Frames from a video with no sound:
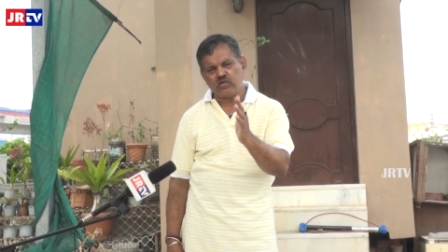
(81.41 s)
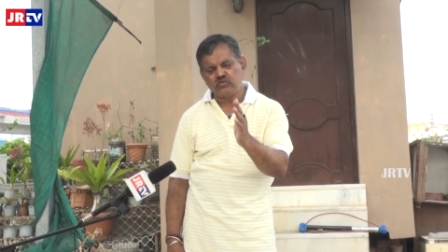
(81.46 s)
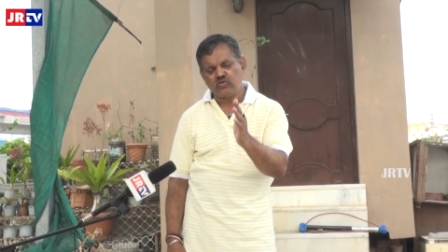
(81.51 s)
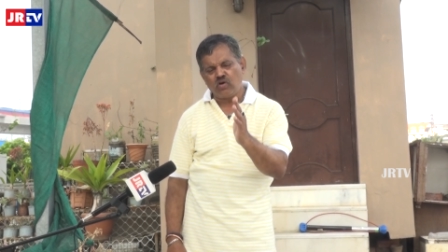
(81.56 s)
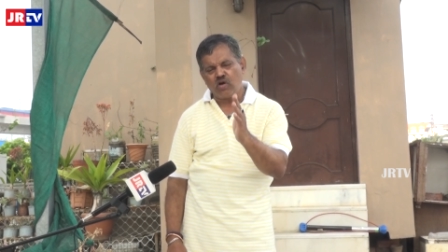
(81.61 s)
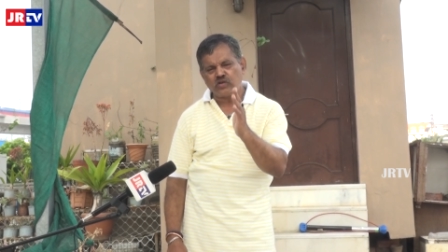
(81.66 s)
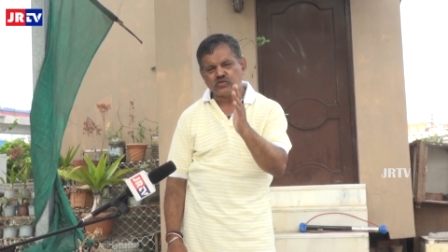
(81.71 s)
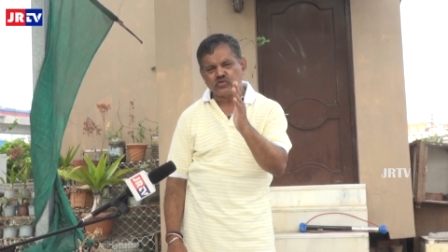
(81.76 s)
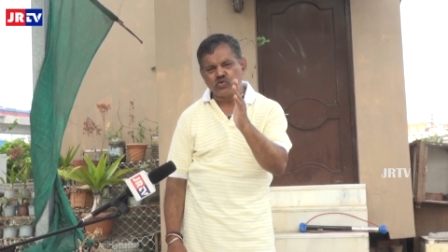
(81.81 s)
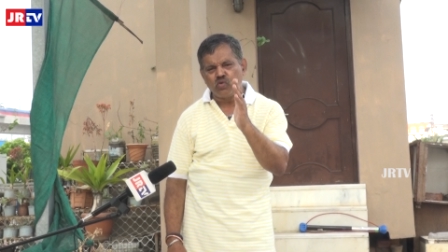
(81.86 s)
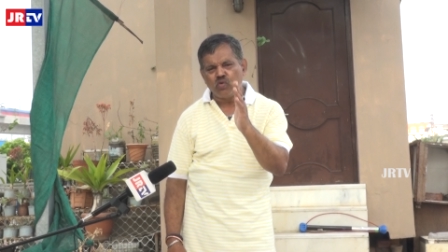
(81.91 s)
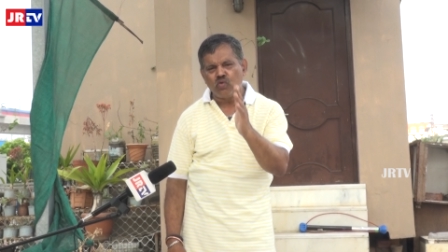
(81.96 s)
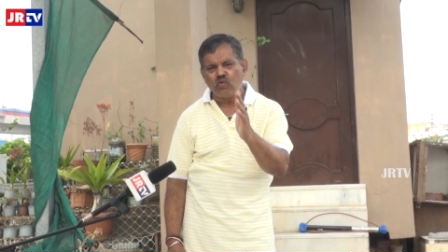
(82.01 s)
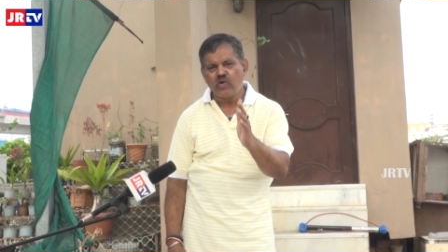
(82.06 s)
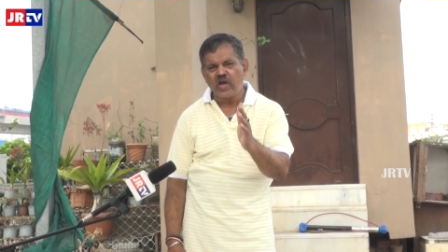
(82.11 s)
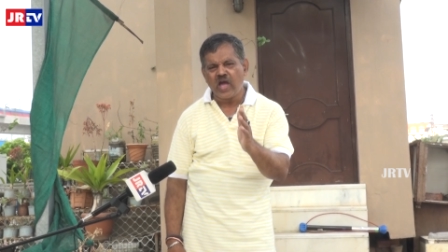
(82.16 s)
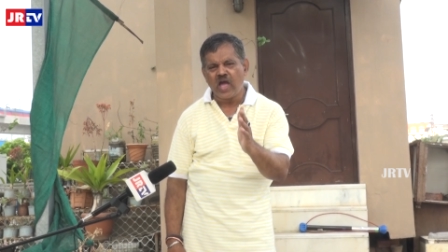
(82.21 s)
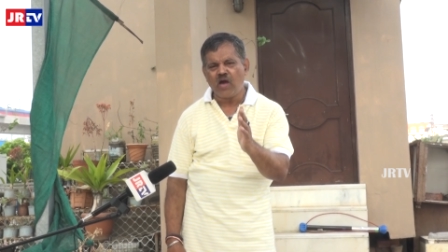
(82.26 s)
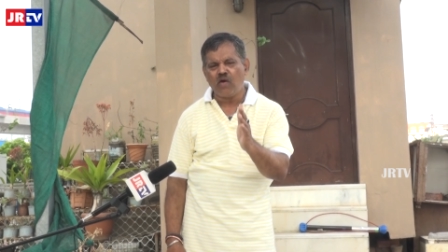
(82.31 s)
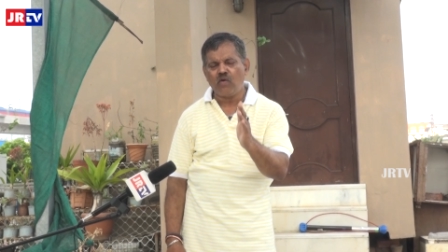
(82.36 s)
Those who
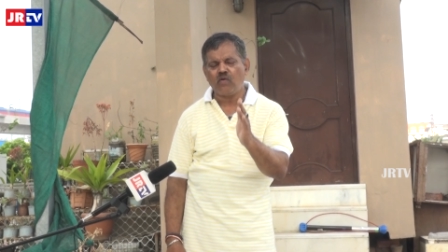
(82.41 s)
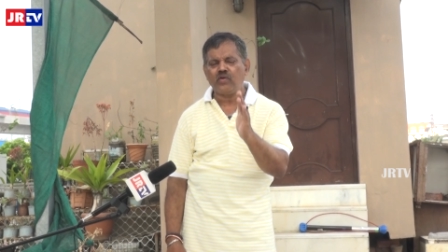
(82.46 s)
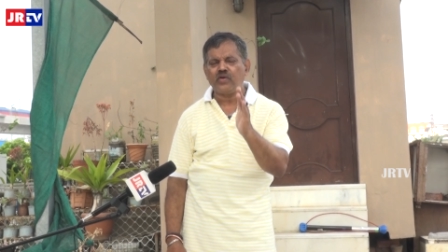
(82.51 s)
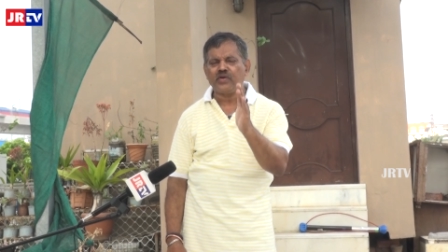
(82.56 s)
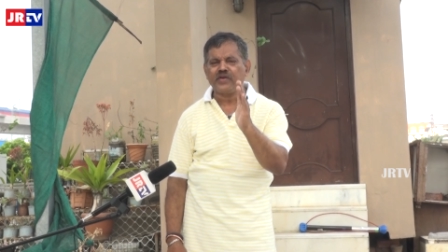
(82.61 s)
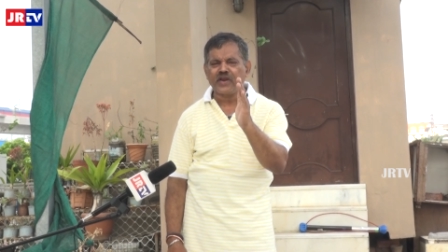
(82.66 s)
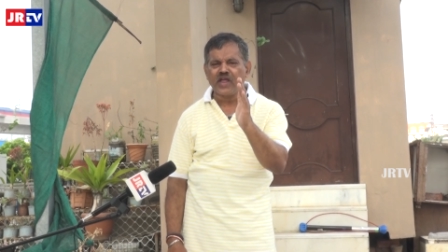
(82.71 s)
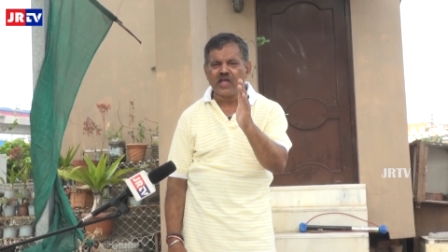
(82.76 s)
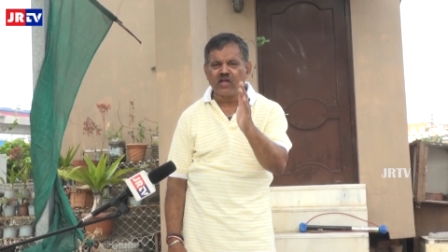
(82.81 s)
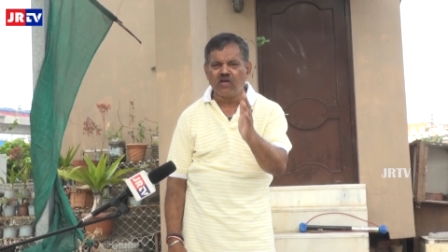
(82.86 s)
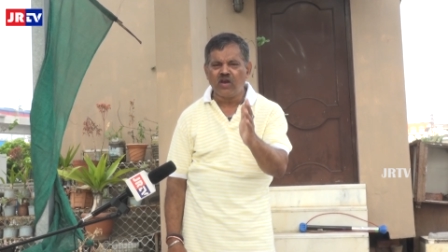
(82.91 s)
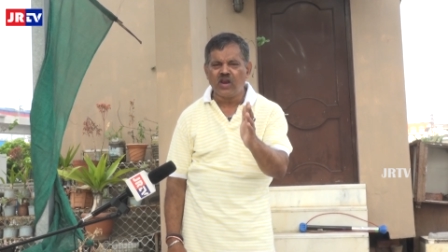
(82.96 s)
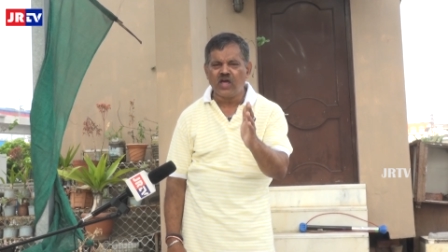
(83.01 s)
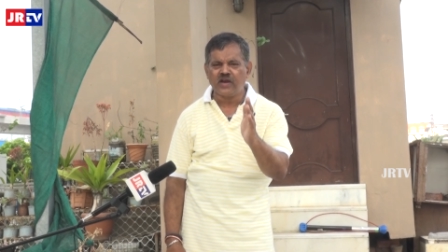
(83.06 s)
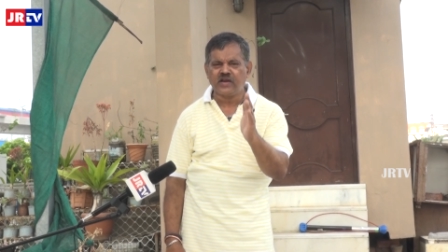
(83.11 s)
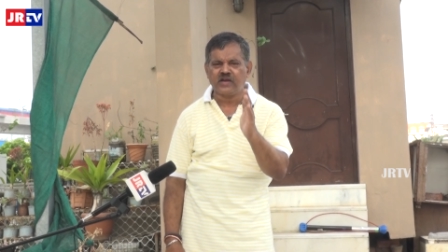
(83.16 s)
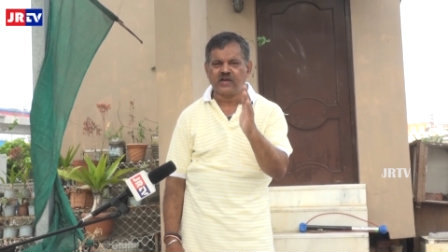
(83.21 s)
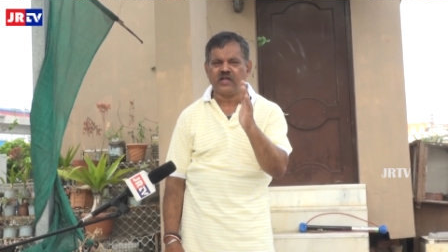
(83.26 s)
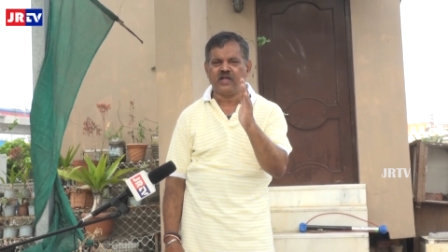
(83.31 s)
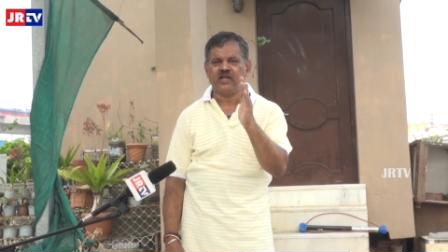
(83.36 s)
have
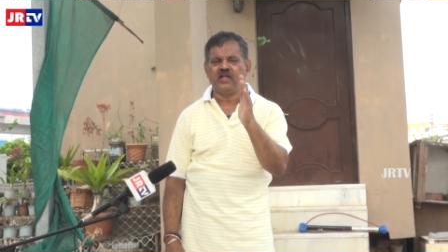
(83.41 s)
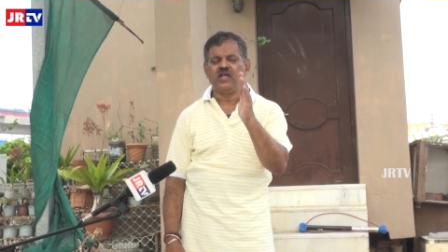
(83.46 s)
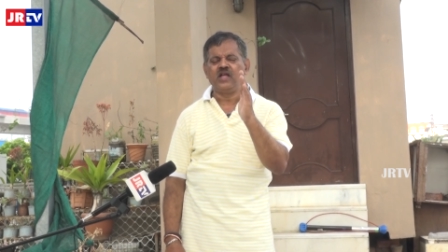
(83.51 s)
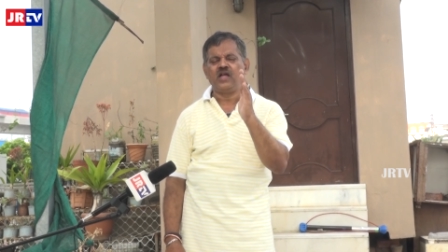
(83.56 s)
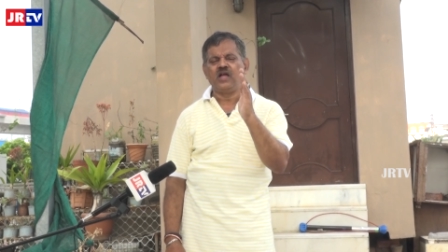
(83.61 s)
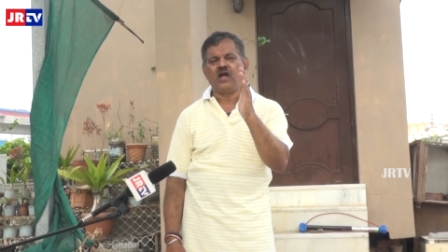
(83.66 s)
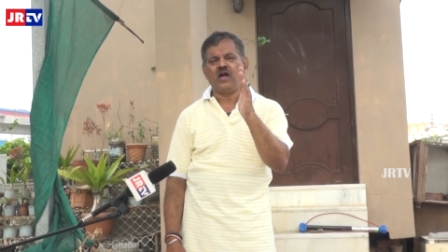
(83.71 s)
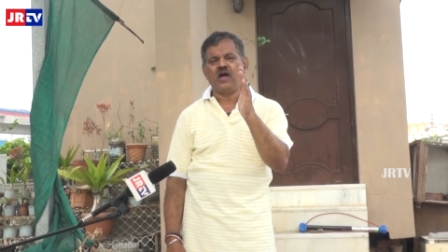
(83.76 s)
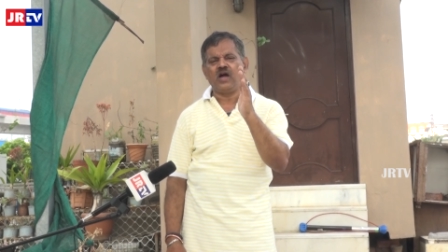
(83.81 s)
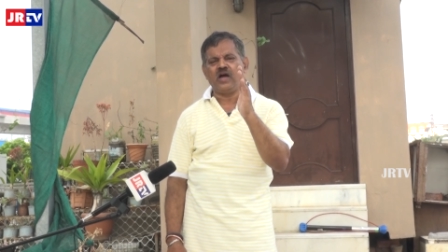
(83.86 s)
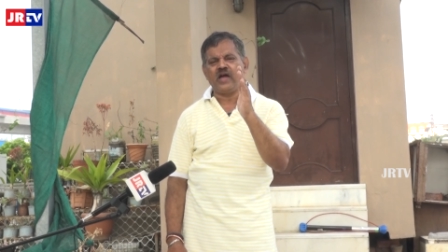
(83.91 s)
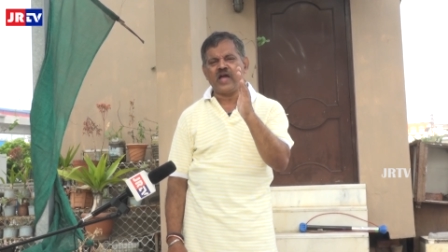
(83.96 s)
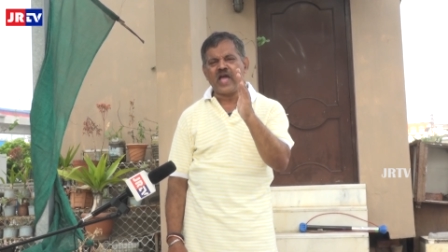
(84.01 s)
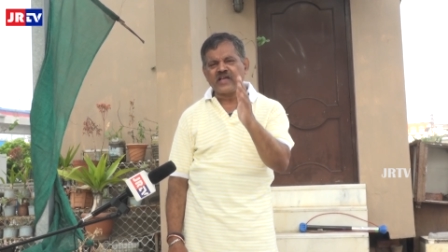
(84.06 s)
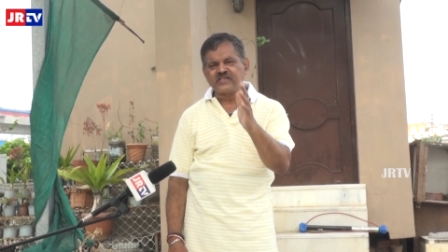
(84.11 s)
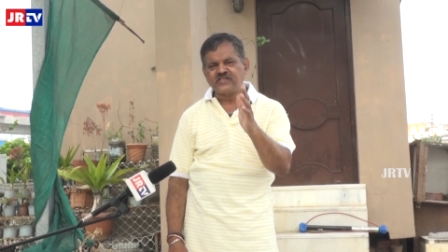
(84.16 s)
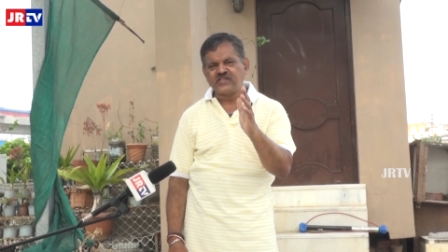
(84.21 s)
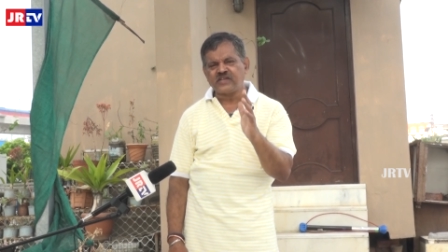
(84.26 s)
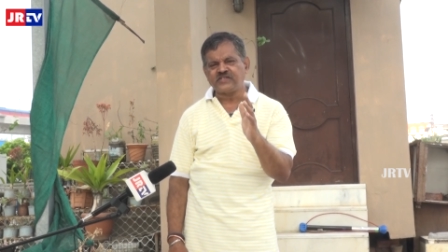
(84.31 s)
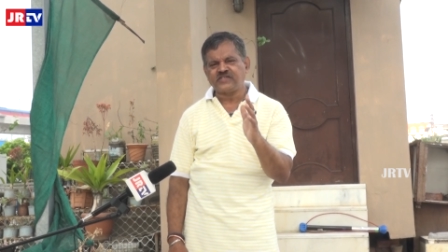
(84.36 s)
regular
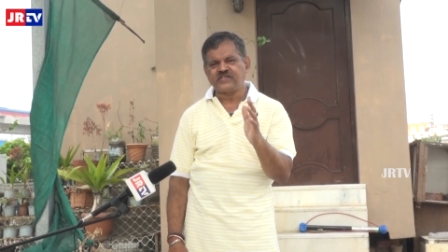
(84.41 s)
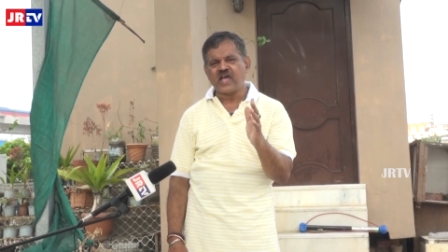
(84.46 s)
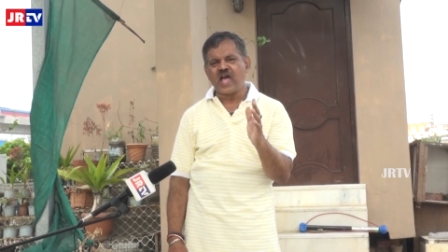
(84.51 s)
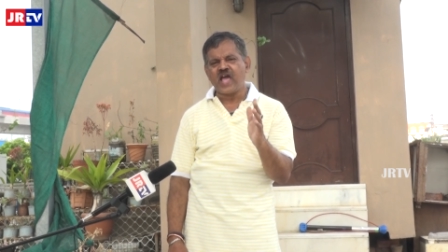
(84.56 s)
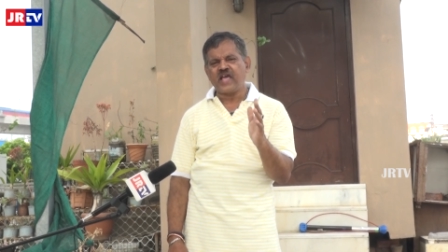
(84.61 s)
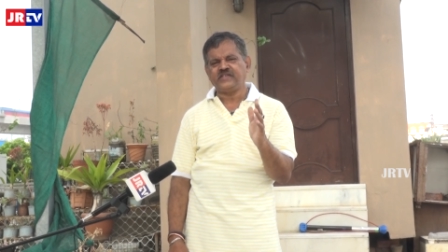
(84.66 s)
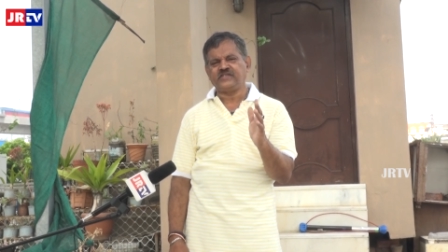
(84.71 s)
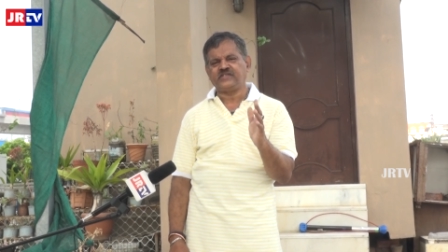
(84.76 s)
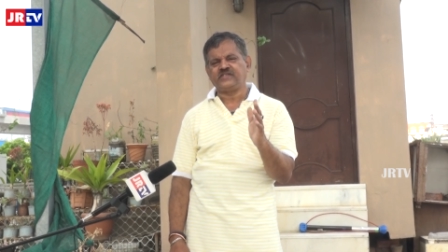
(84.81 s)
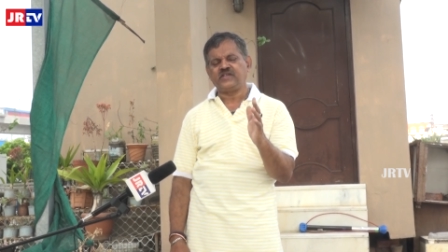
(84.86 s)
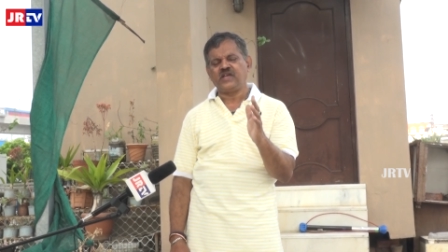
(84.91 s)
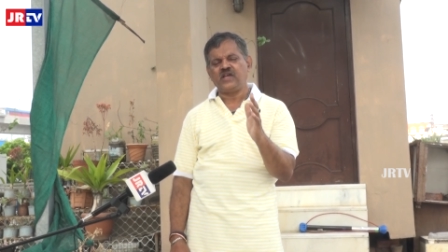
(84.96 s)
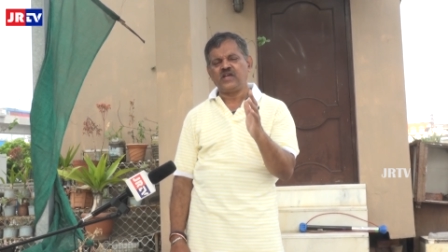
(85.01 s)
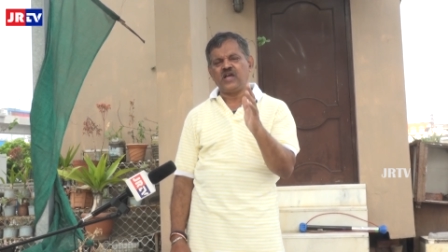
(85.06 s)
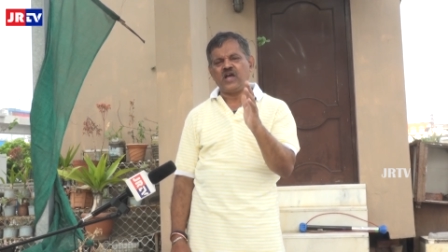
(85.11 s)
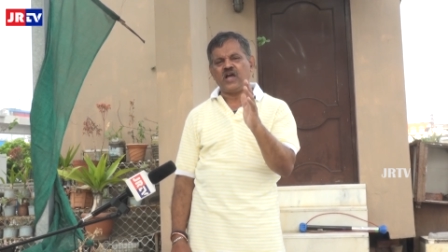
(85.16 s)
exercise